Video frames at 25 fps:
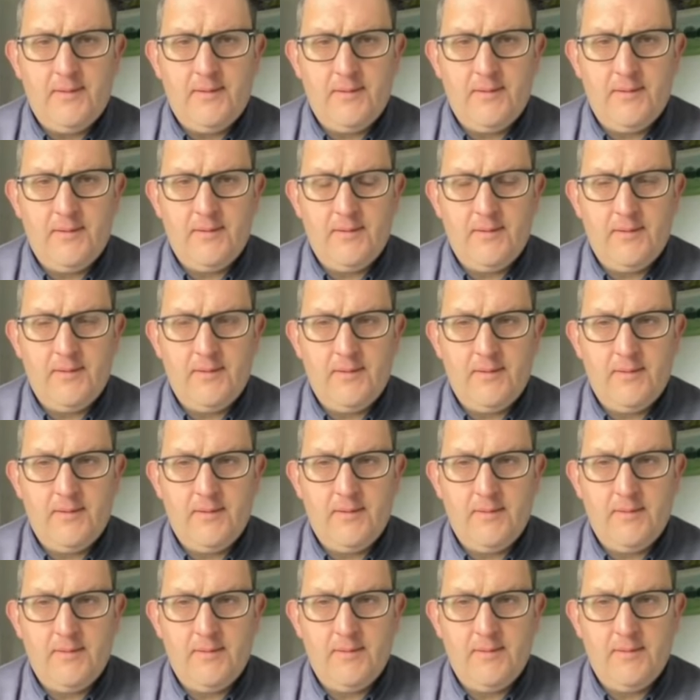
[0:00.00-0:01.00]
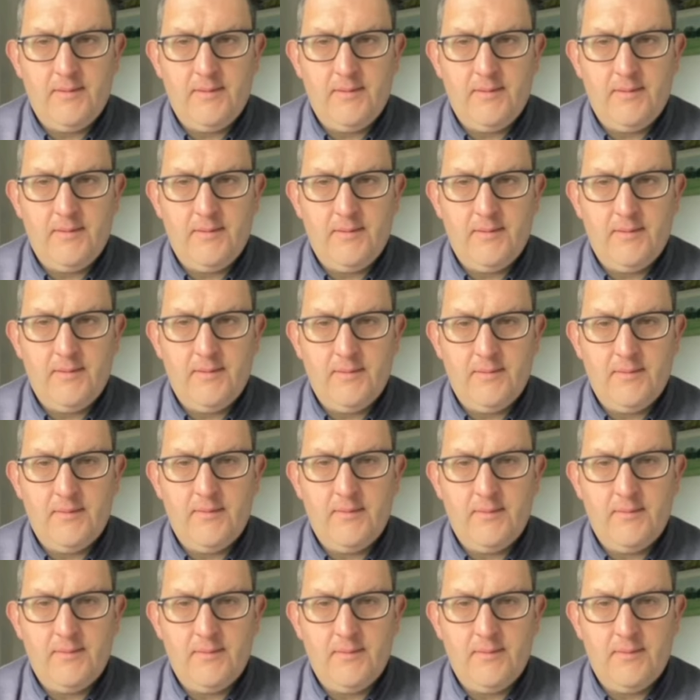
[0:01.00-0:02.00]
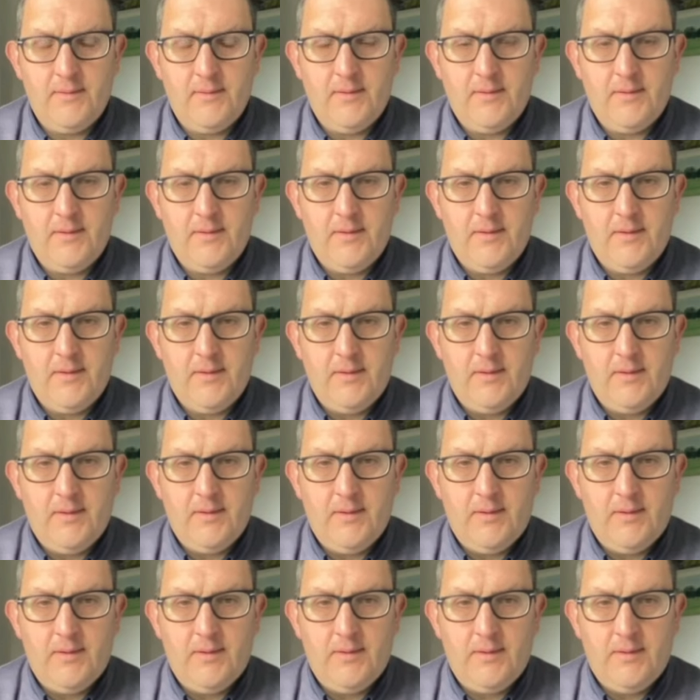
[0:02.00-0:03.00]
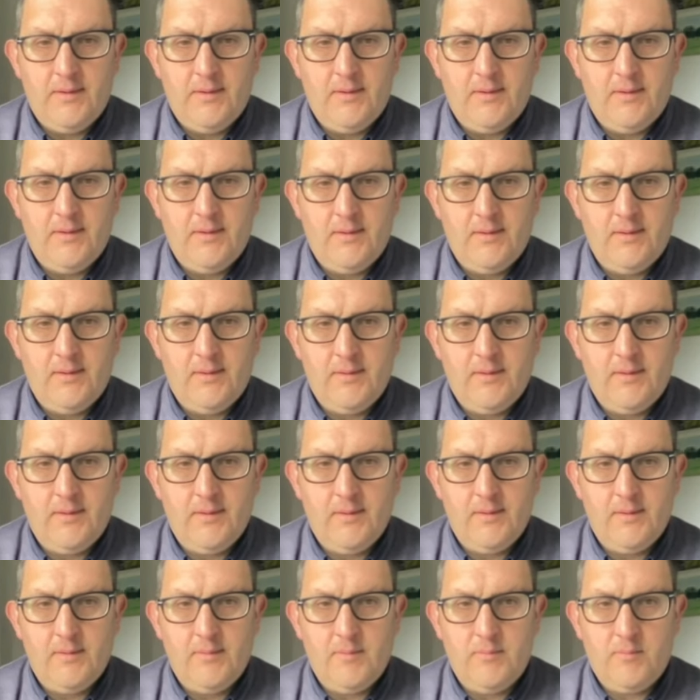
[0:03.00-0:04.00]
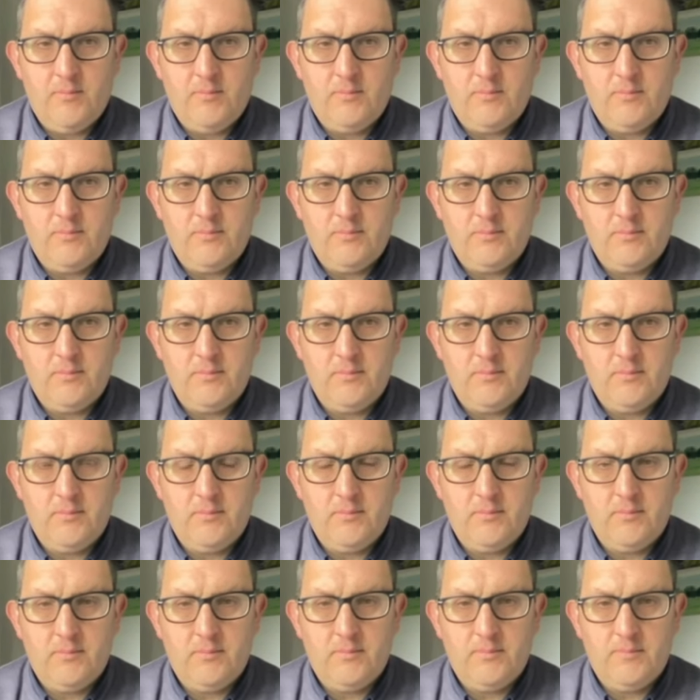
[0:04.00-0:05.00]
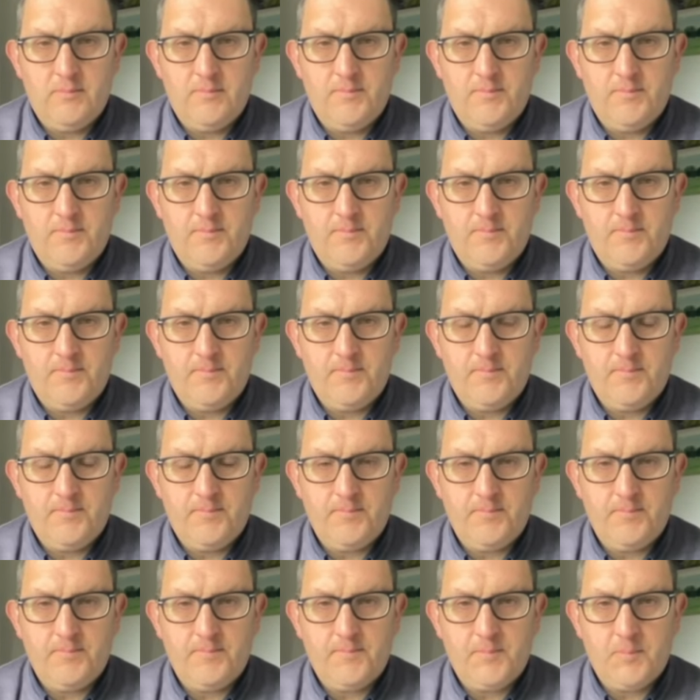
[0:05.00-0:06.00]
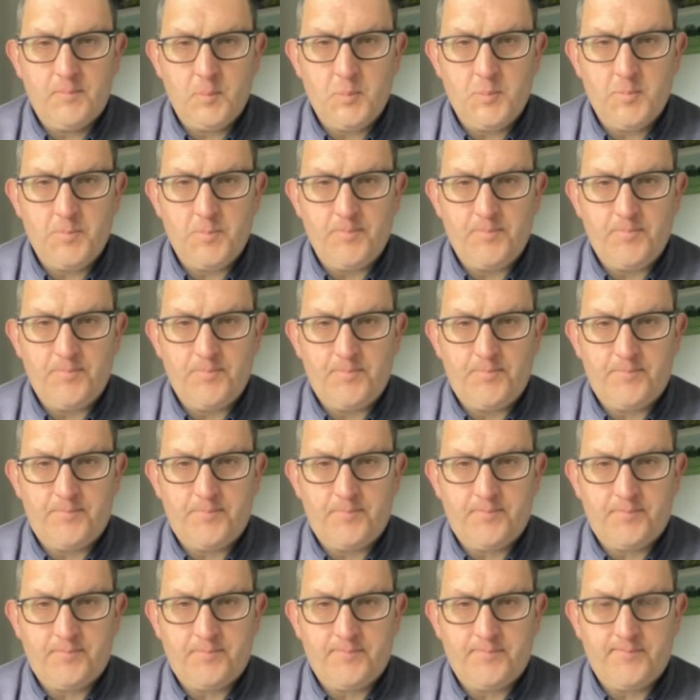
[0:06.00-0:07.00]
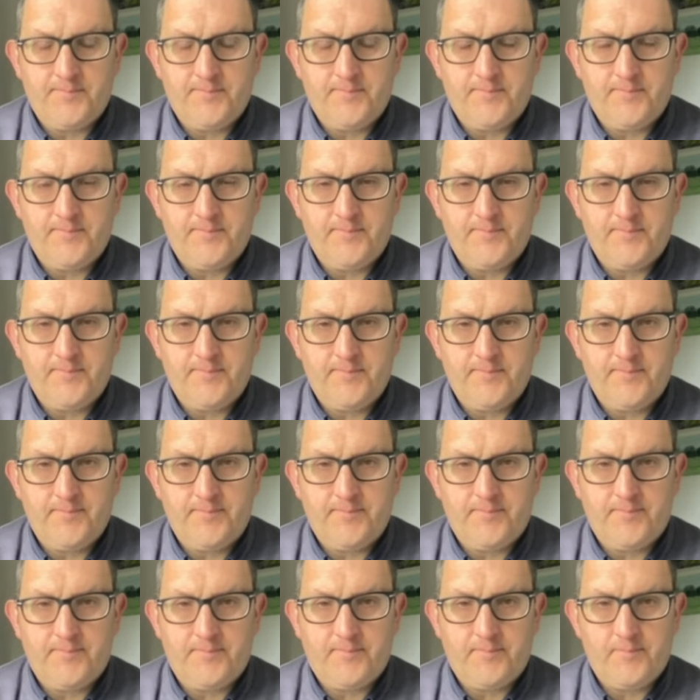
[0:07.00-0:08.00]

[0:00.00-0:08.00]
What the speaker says: The person shown says nothing.